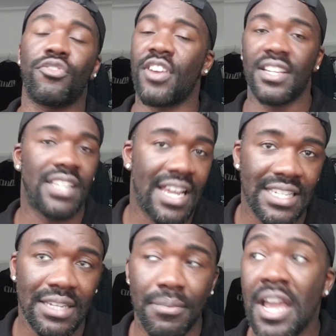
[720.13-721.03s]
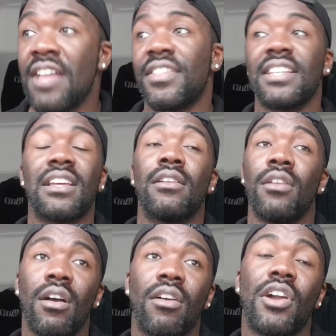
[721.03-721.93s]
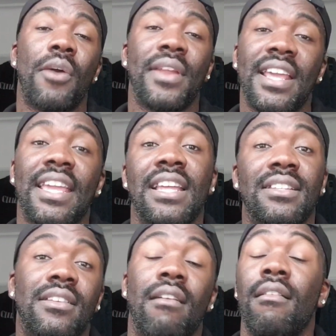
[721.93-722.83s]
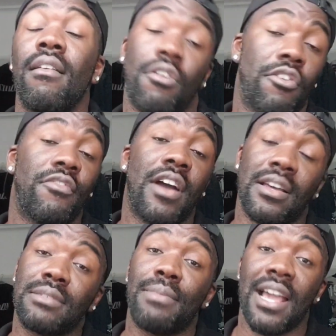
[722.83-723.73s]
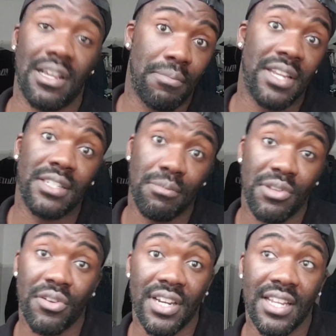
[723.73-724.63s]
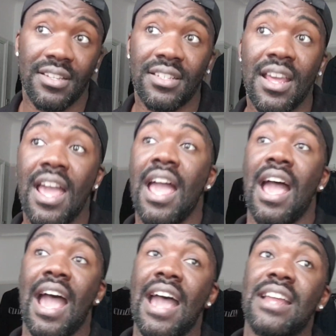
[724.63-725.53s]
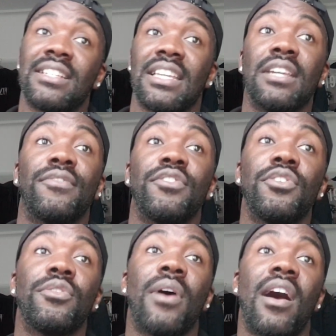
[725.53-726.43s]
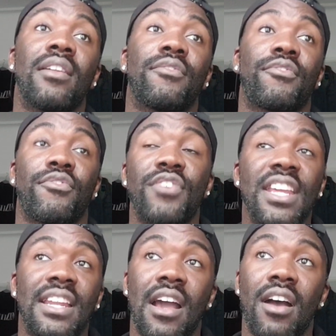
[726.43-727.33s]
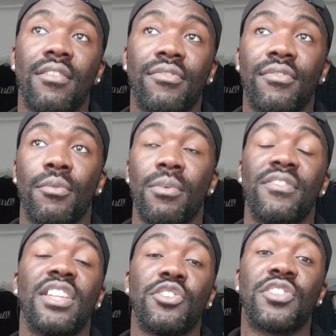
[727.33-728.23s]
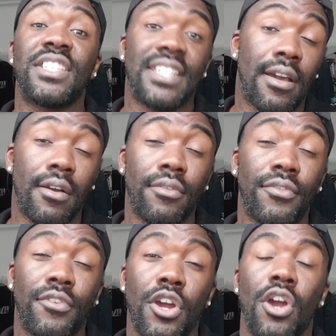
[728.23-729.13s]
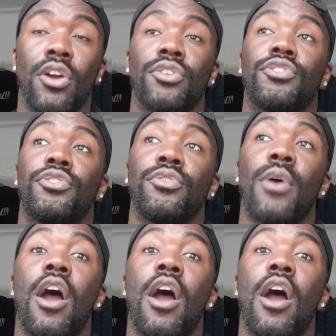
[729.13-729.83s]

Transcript: criticize him. There's a lot going against a lot of us black men, to be honest. And if you aren't free enough within yourself to